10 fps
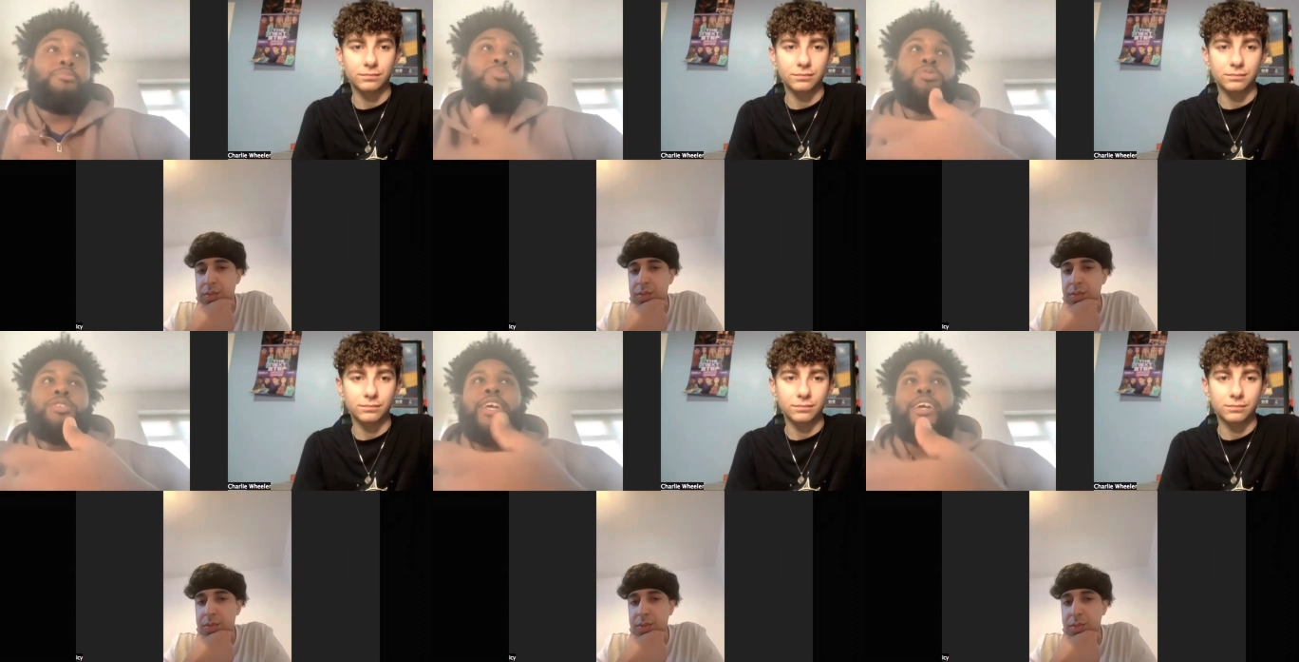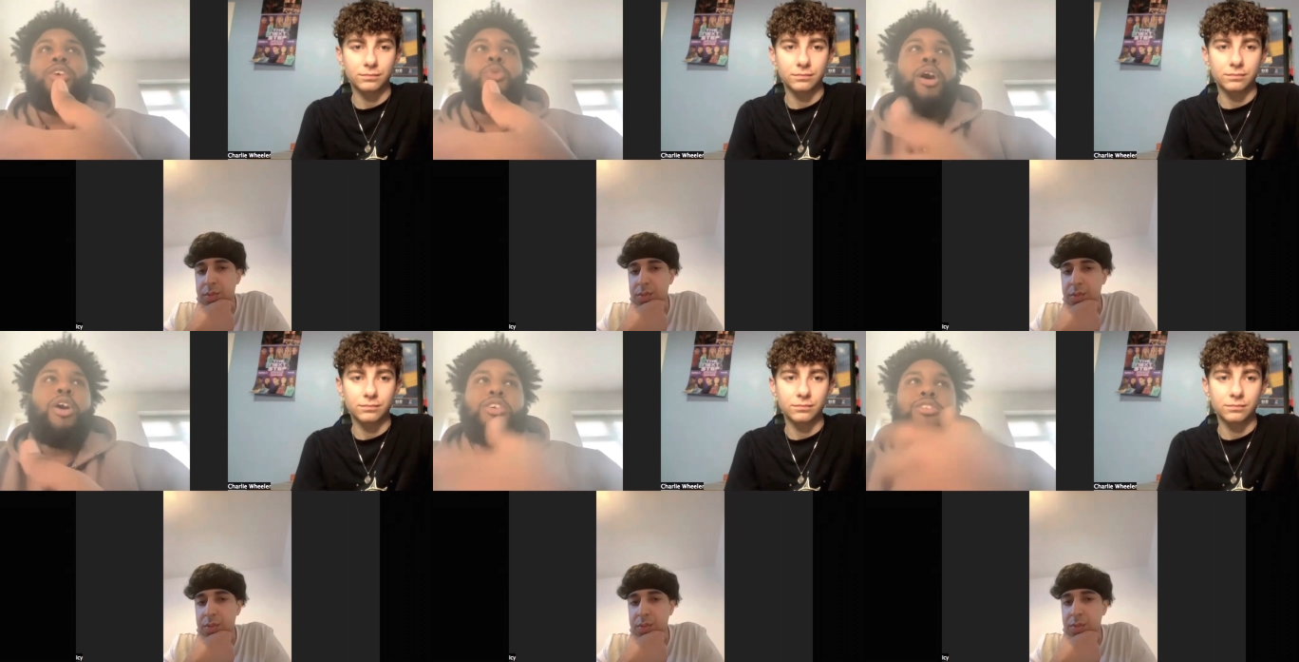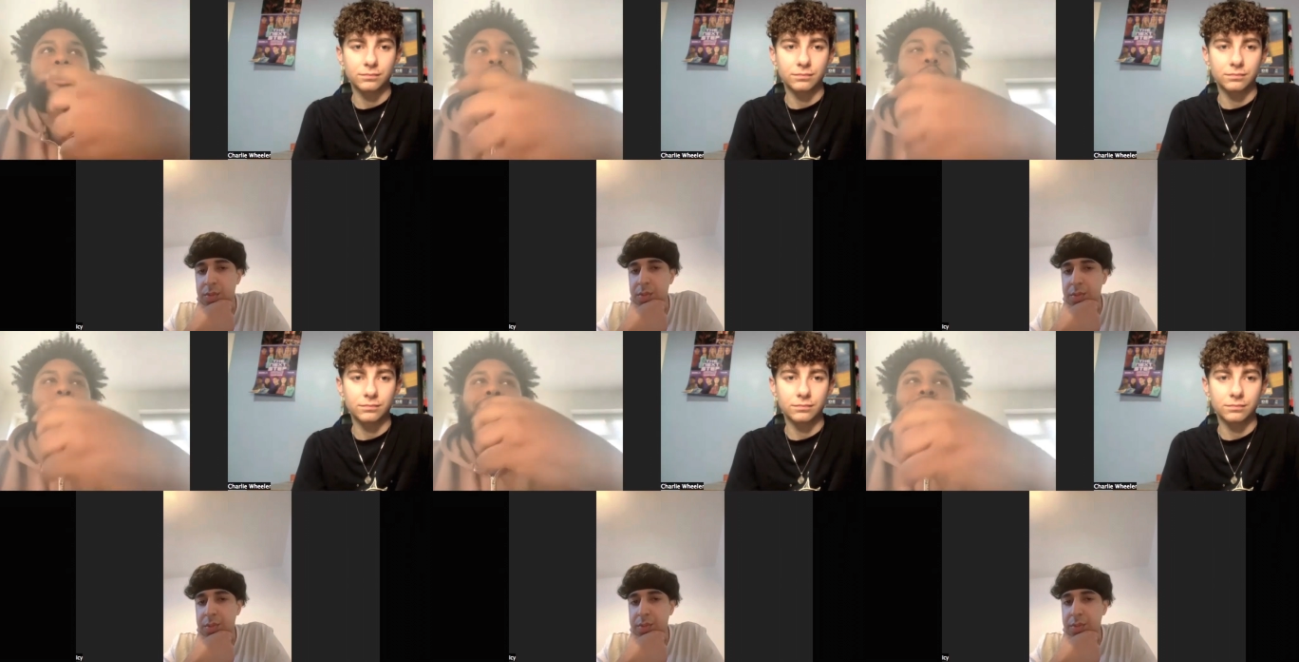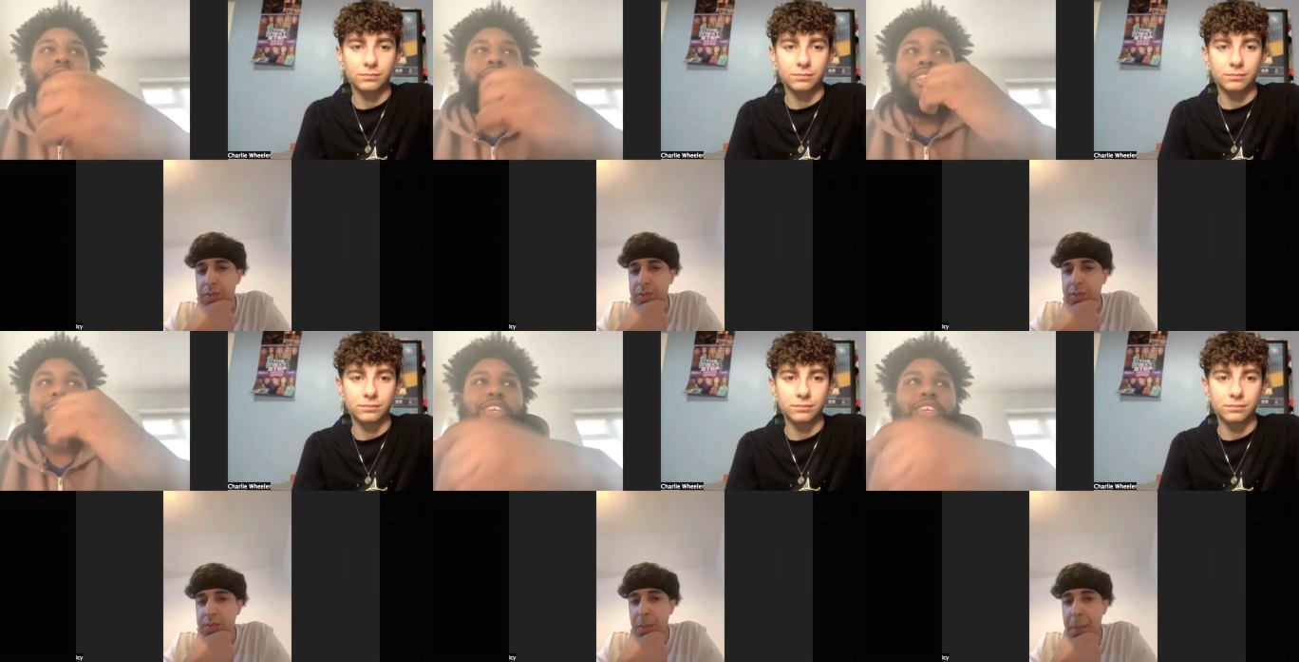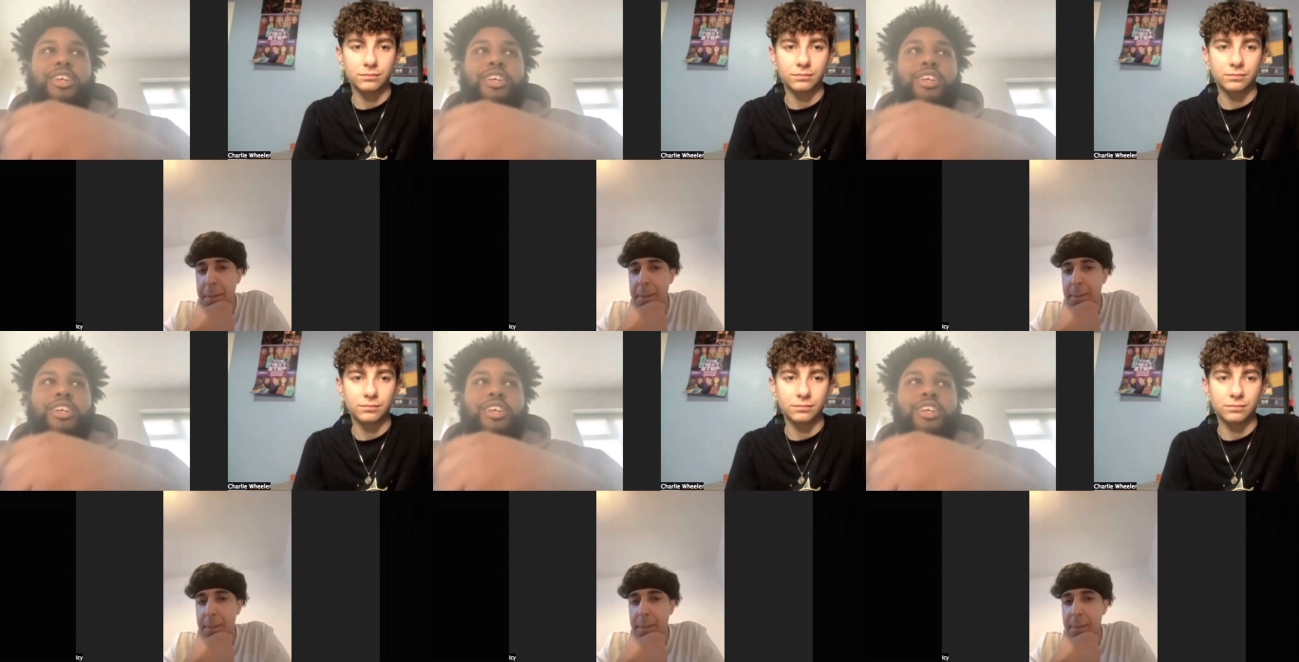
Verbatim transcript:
Speaker 1: was taking a while because that's what we had to get in sync